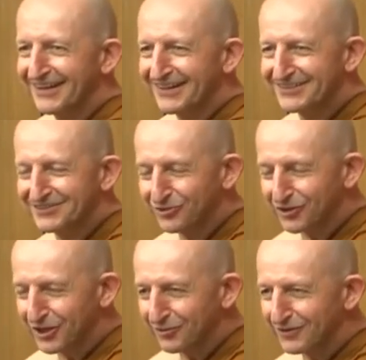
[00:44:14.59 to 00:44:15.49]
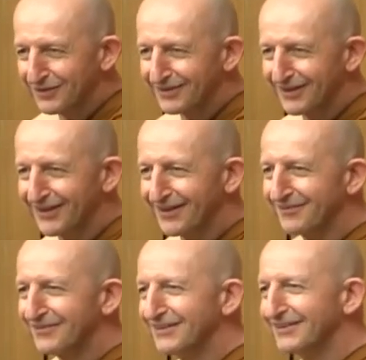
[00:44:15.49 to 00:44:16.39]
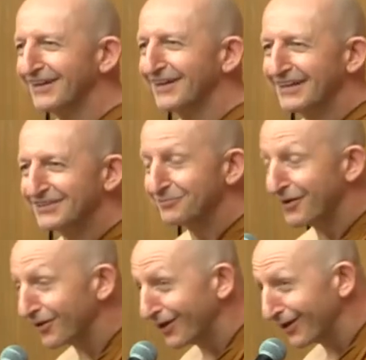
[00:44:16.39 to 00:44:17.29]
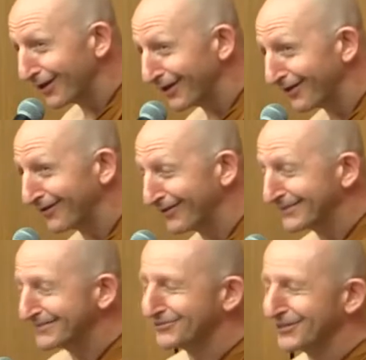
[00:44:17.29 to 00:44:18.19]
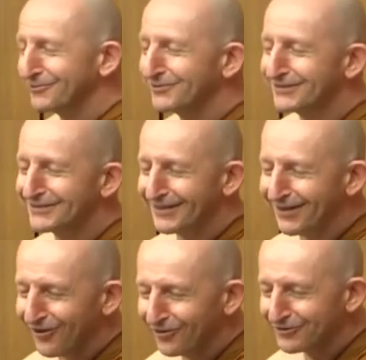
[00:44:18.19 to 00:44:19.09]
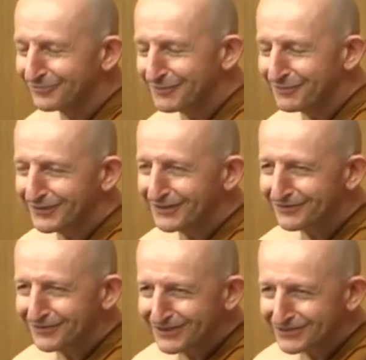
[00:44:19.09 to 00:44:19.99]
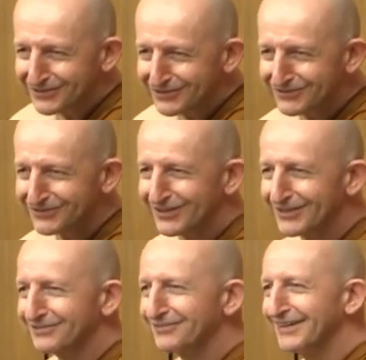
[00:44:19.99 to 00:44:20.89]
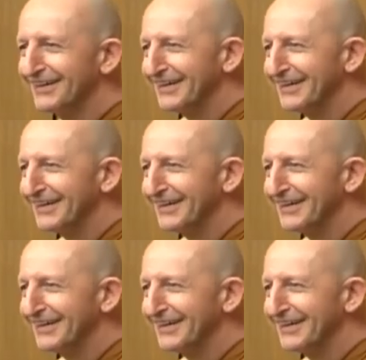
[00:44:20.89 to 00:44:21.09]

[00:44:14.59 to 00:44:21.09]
uh, talking with, uh, with uh, his mother or talking with uh, old people in the villages, kind of